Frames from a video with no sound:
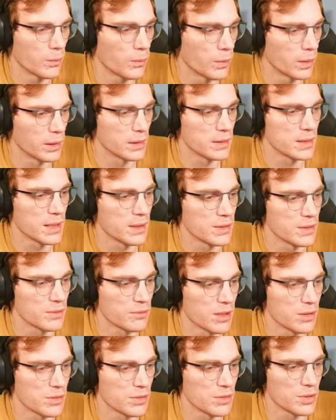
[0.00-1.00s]
And our town's
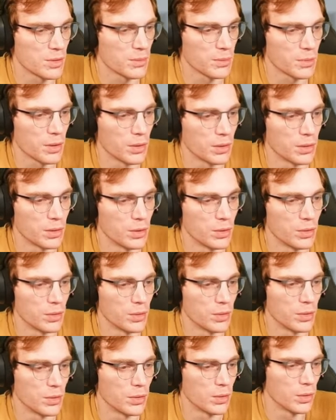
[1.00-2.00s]
retro shop got a
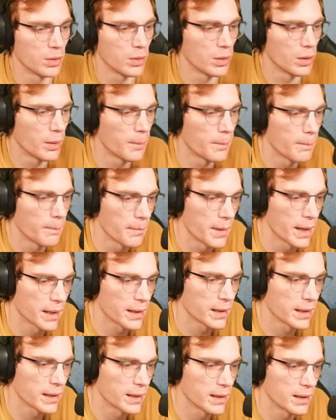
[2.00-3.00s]
new
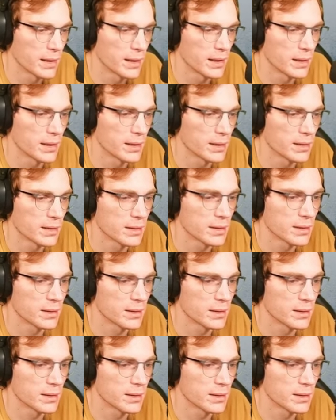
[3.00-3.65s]
mecha